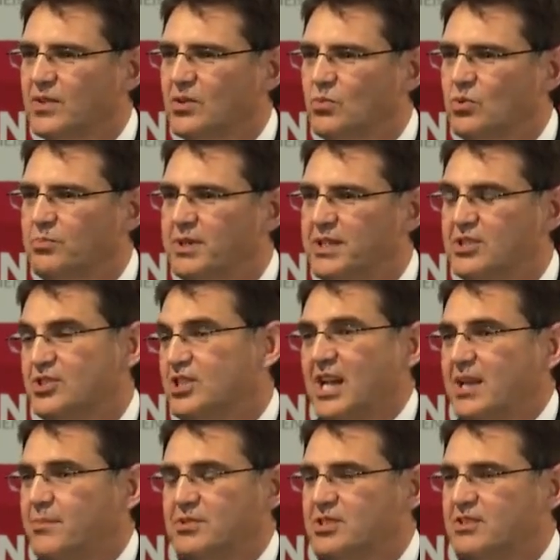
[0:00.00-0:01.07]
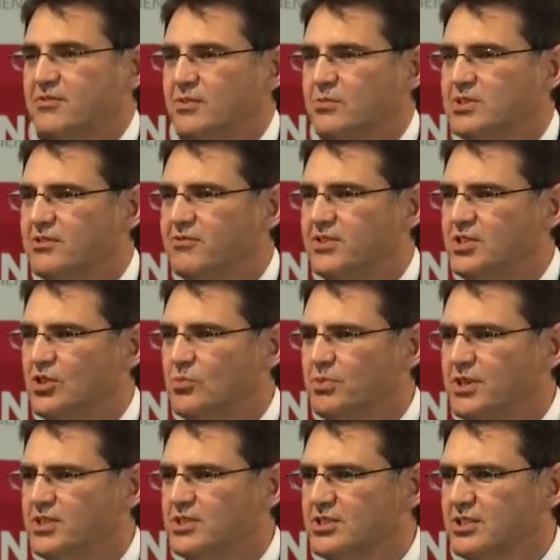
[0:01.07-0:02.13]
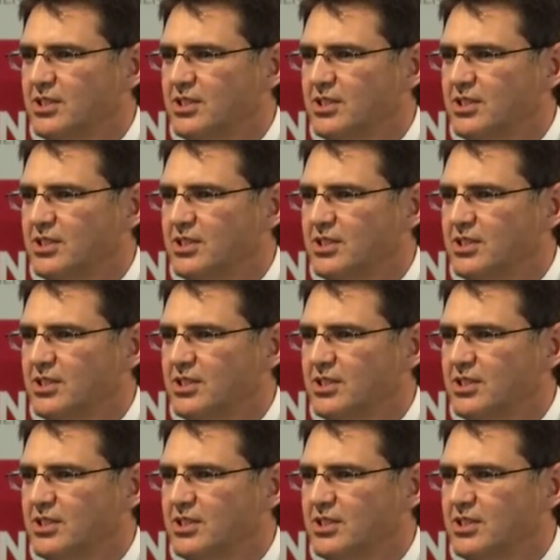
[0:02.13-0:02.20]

would be the same as if it was a physical presence.